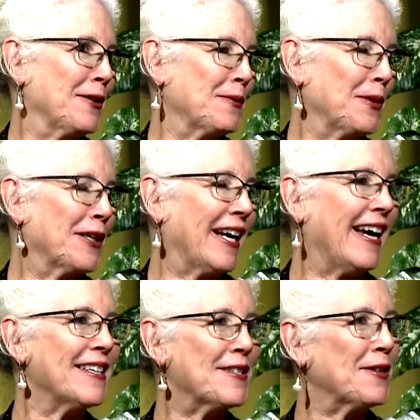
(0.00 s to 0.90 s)
to work oh,
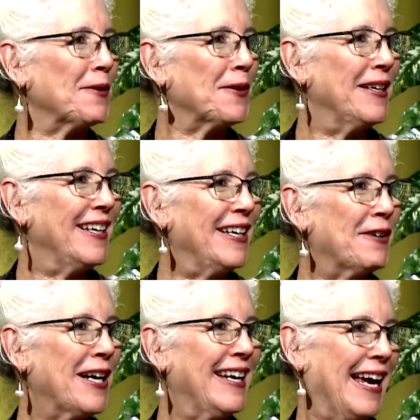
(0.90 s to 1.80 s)
at. Yes. So
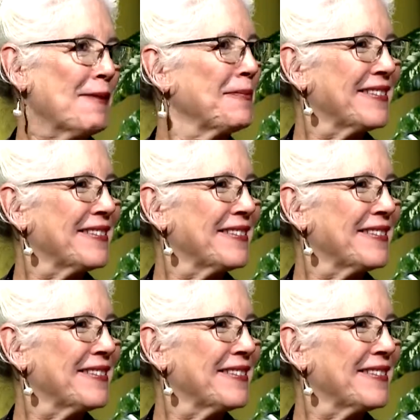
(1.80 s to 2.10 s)
here I am.